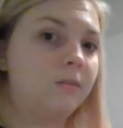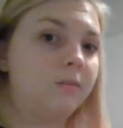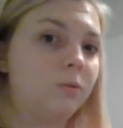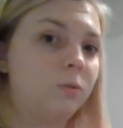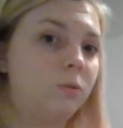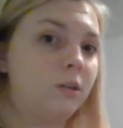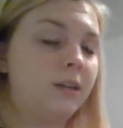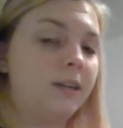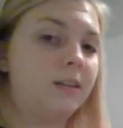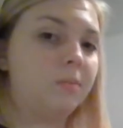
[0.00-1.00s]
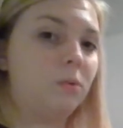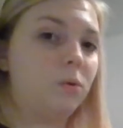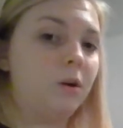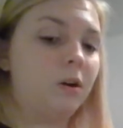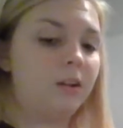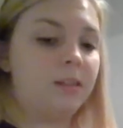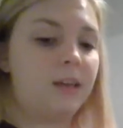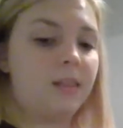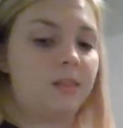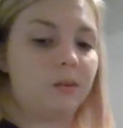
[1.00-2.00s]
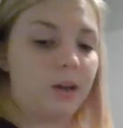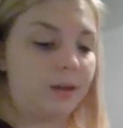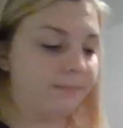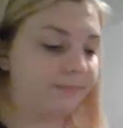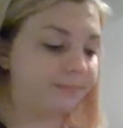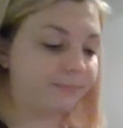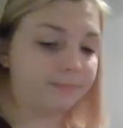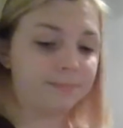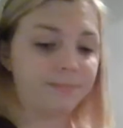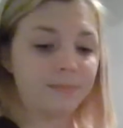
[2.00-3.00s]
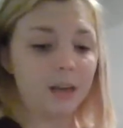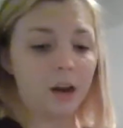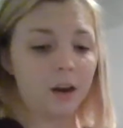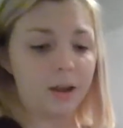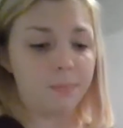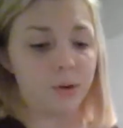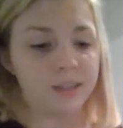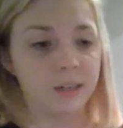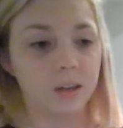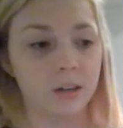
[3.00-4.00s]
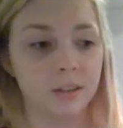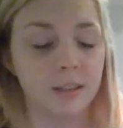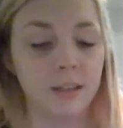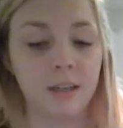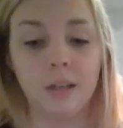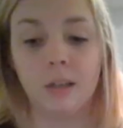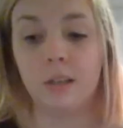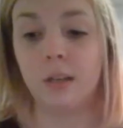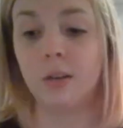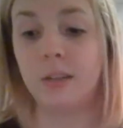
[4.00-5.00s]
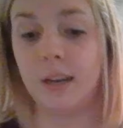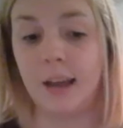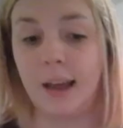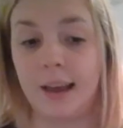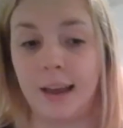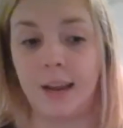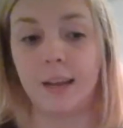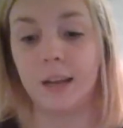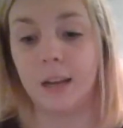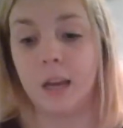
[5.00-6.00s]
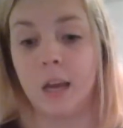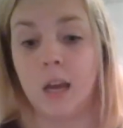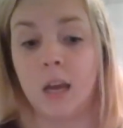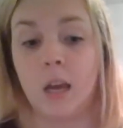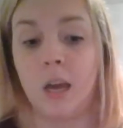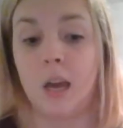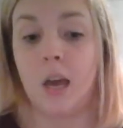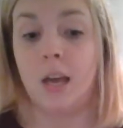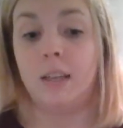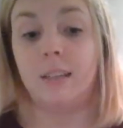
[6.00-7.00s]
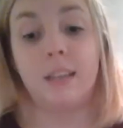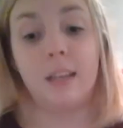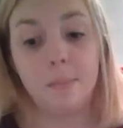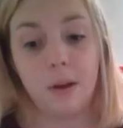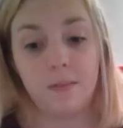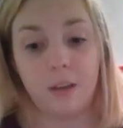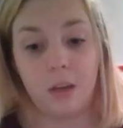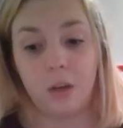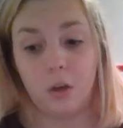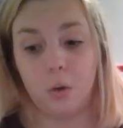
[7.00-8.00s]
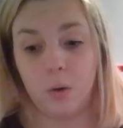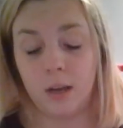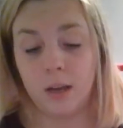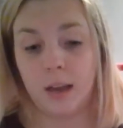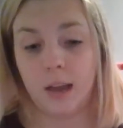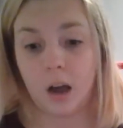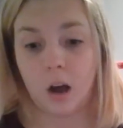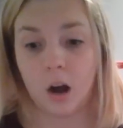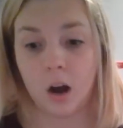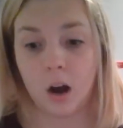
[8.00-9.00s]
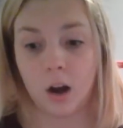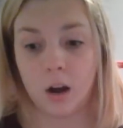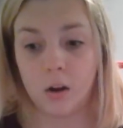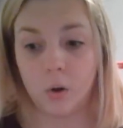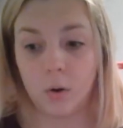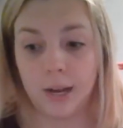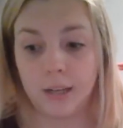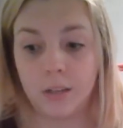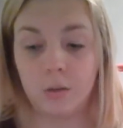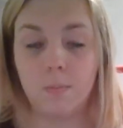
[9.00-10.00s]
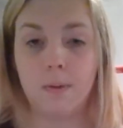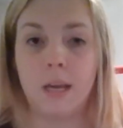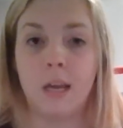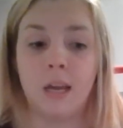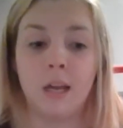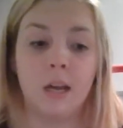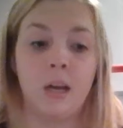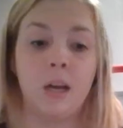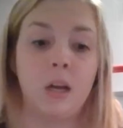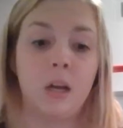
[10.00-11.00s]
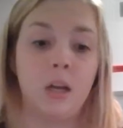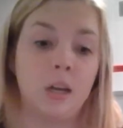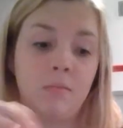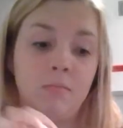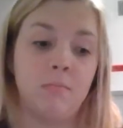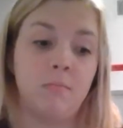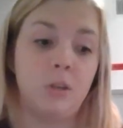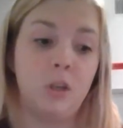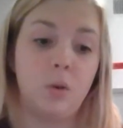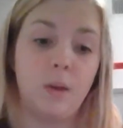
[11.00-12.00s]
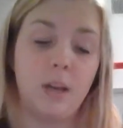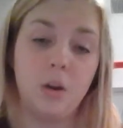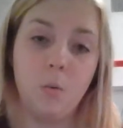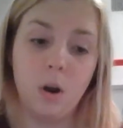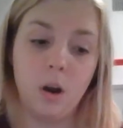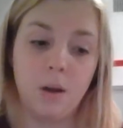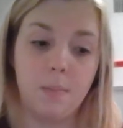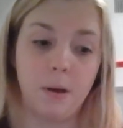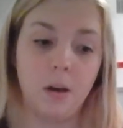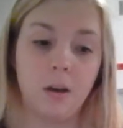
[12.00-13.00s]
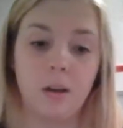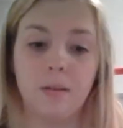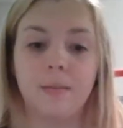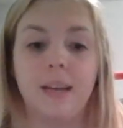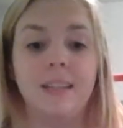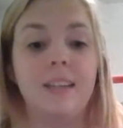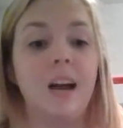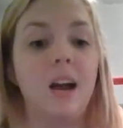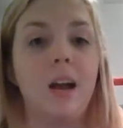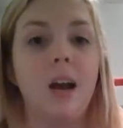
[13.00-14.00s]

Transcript: 4 is more than 3. All right, boys and girls. So today, some of you are going to be doing your workbook. It's not